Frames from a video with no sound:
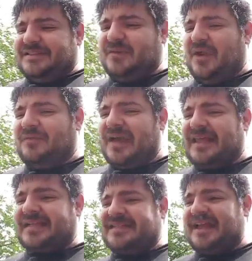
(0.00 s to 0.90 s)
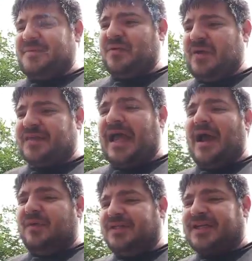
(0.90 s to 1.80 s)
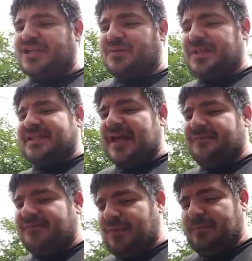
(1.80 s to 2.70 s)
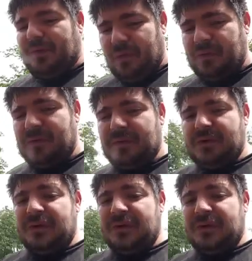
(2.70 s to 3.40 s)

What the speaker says: qualify that statement with, I wouldn't touch her with a 10-foot pole,